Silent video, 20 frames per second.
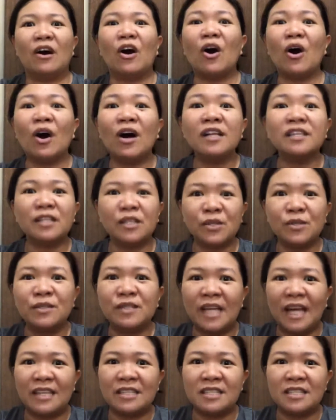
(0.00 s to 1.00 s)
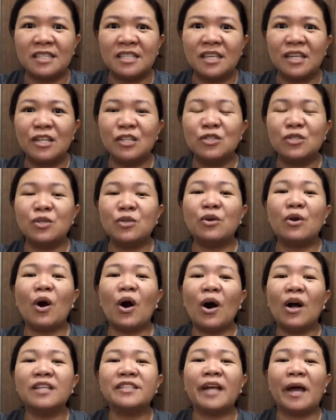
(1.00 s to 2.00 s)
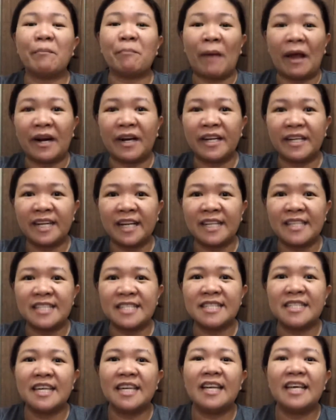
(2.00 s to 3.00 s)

all the goodness to all the Americans